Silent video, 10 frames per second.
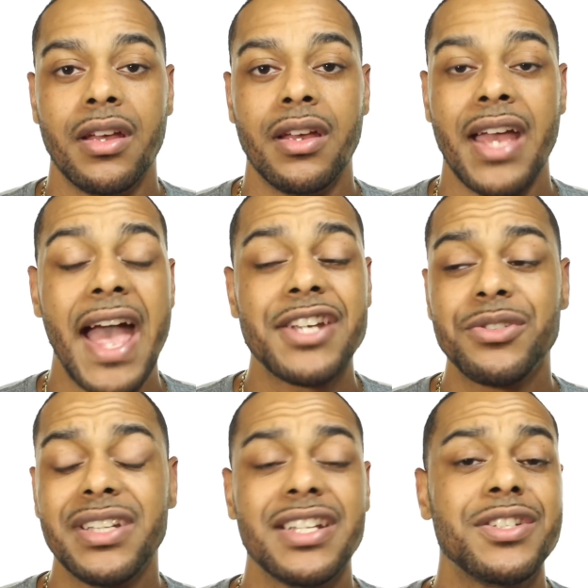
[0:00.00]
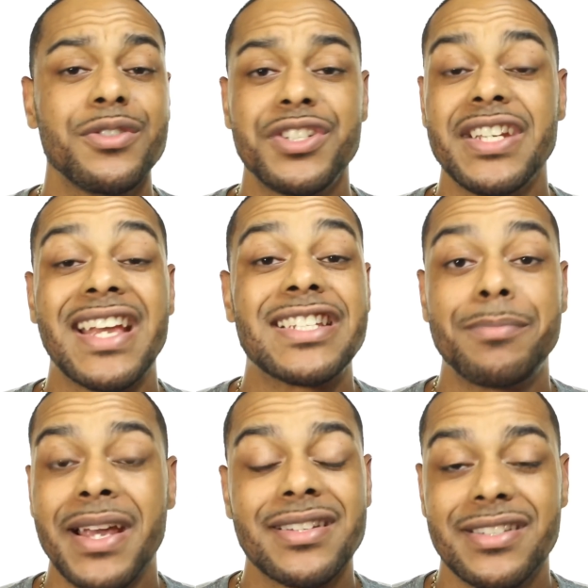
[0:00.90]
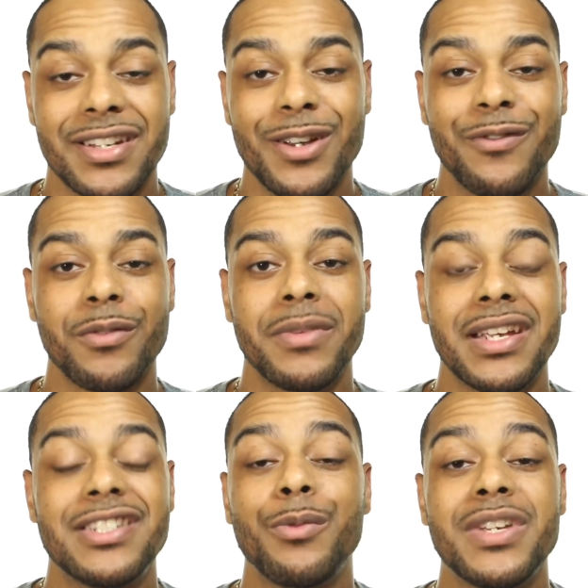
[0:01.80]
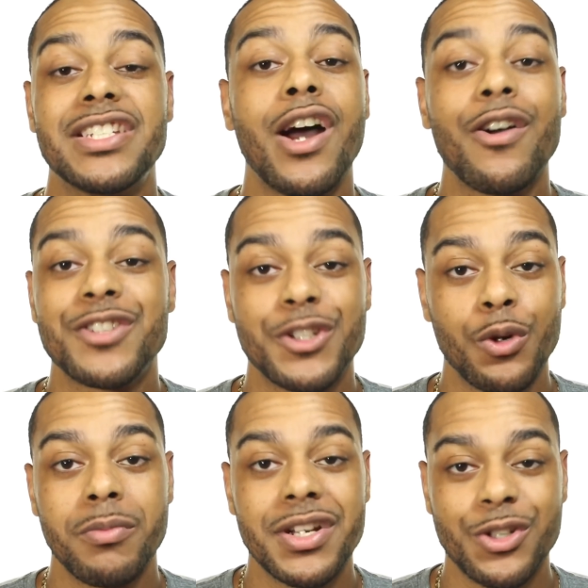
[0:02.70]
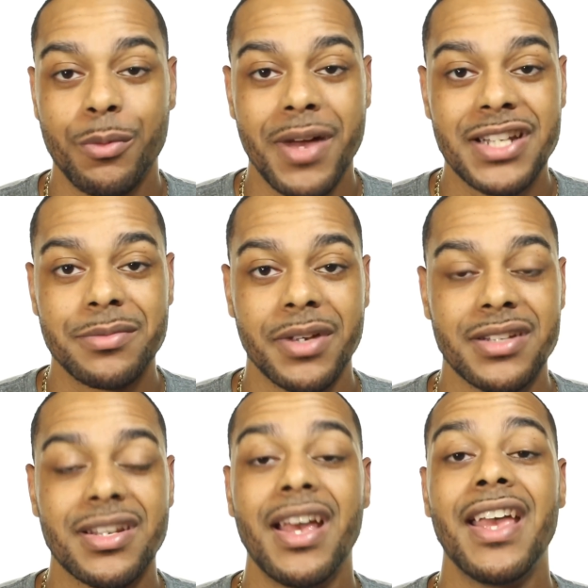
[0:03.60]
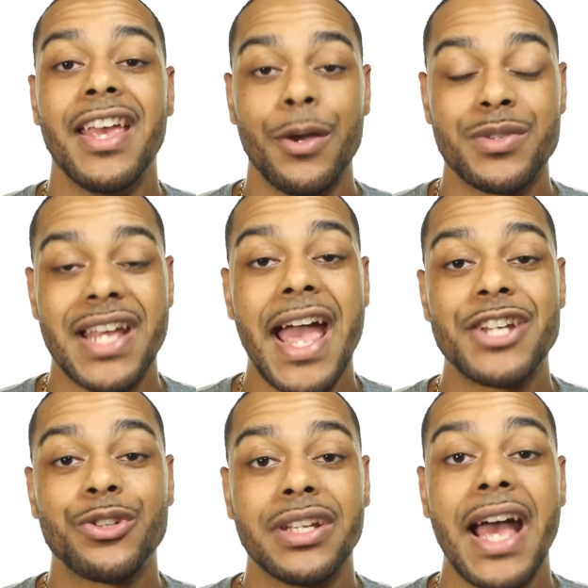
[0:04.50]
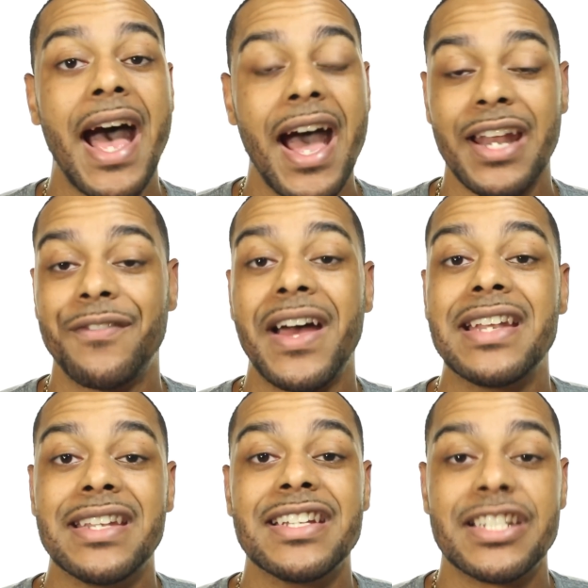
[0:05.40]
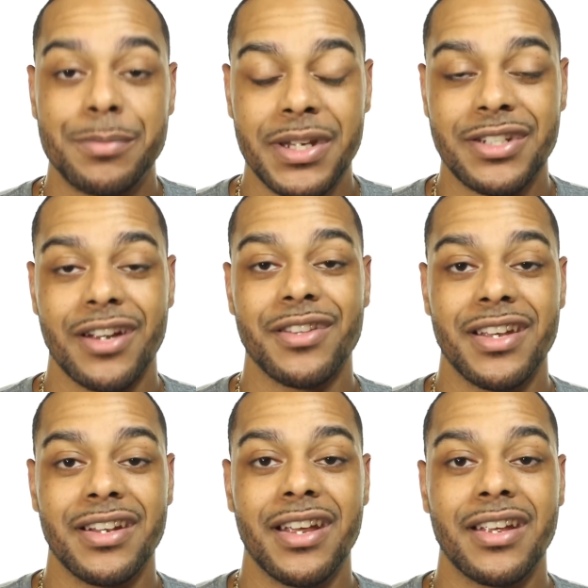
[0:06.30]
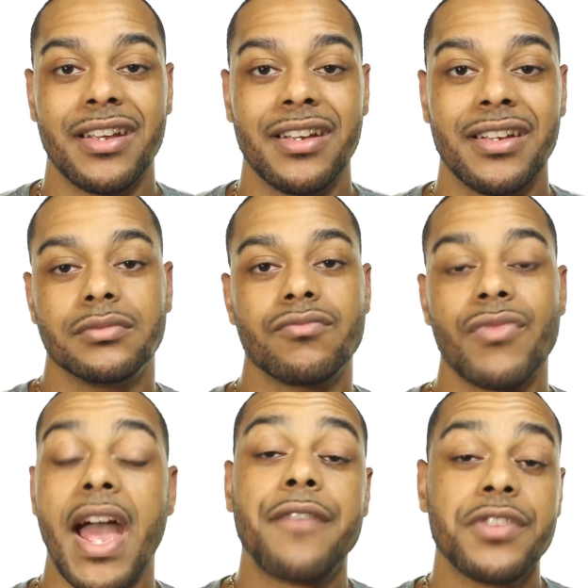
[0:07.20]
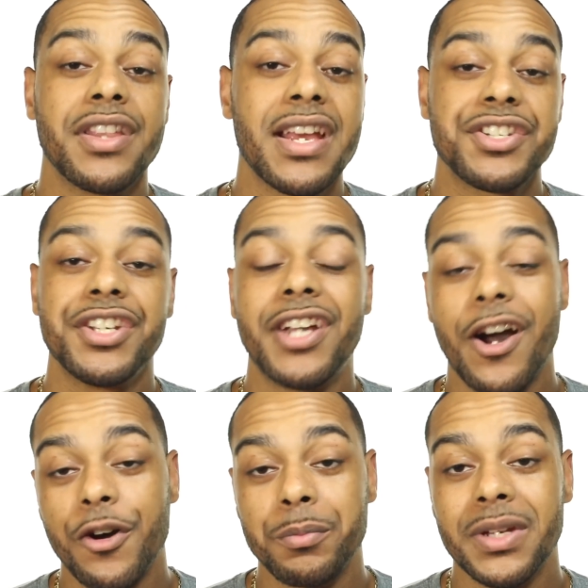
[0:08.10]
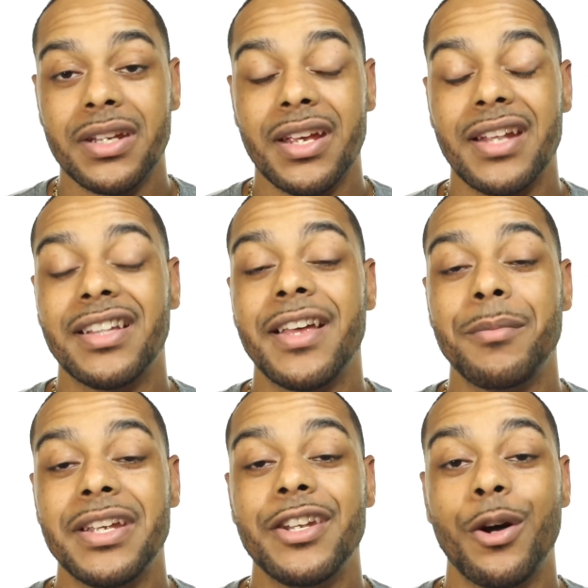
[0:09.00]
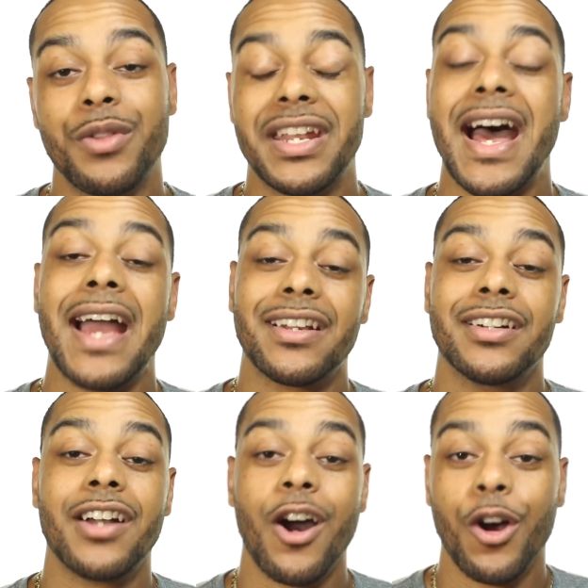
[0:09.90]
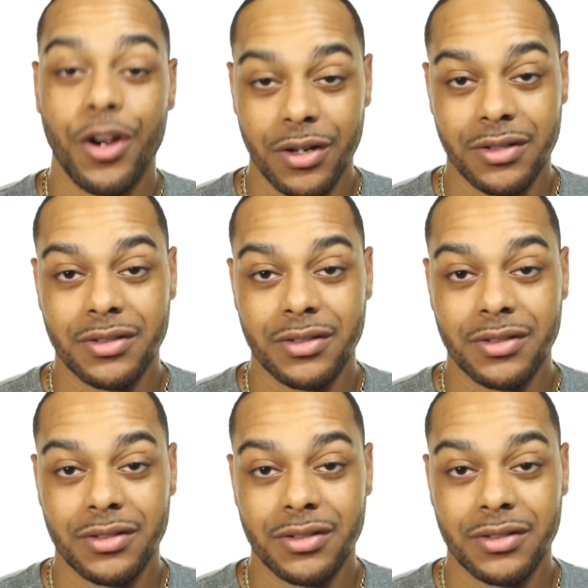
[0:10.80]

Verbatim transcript: actually until she expected to hear from me, until we talked so much on MySpace, it was actually odd if I didn't speak to her that day. After that, she called me and let me know that I could call her.